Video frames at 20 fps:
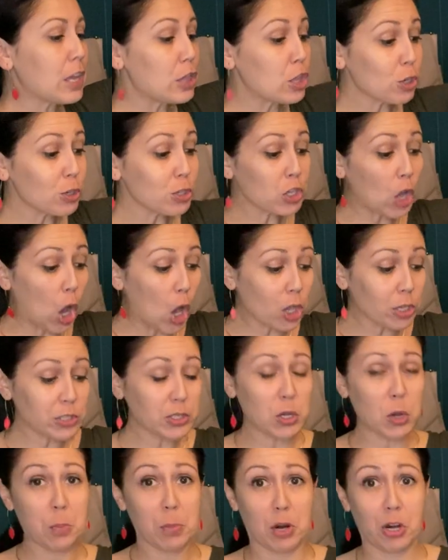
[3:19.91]
There's
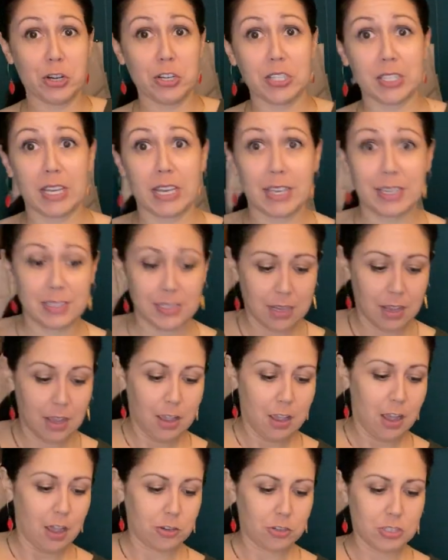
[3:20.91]
also purses,
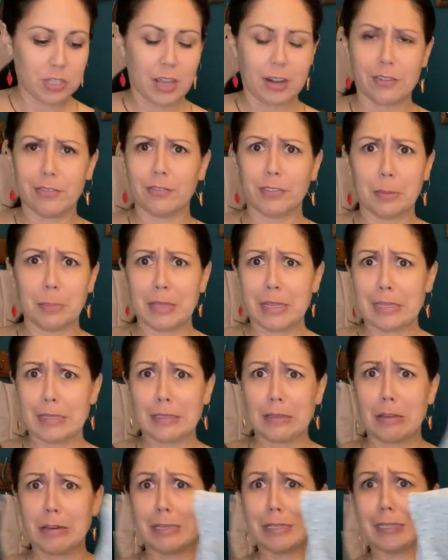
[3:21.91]
I'll just kind of flip
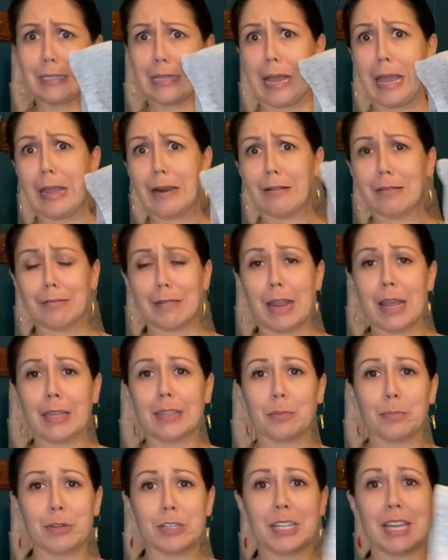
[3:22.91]
this on its side,
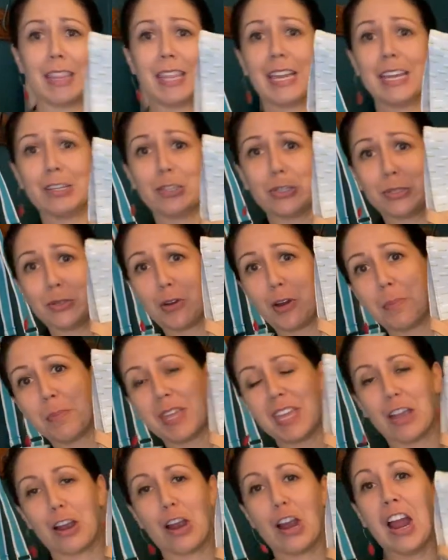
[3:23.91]
right? Pretend the handles are up
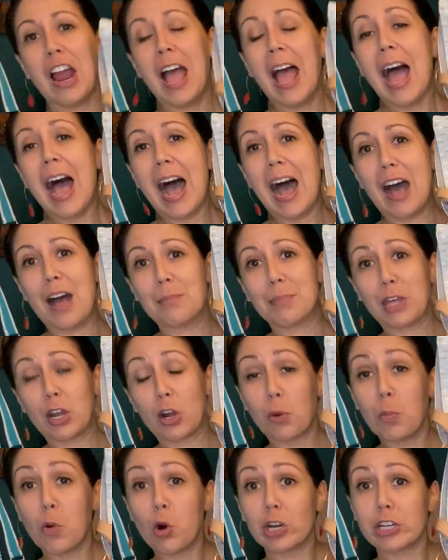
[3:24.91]
here, um, that
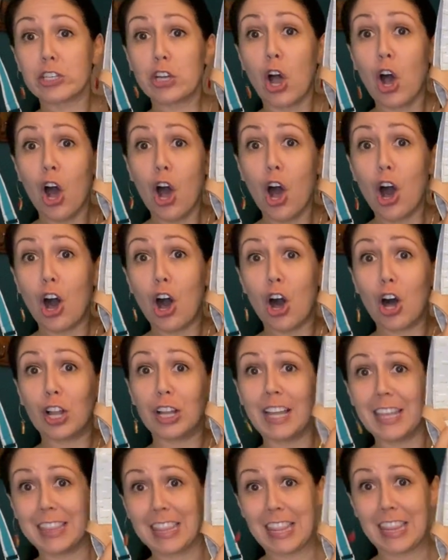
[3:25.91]
are more
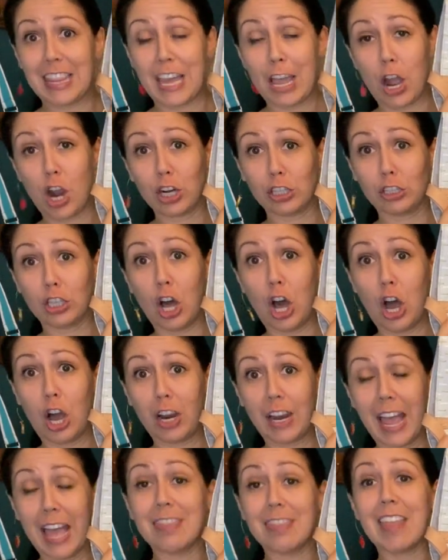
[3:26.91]
tall than they are
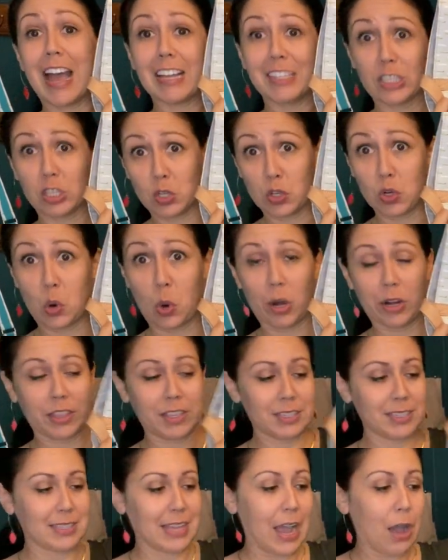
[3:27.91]
long, and that's
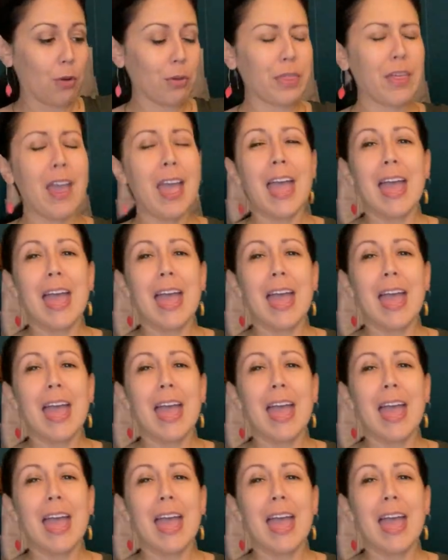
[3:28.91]
north-south.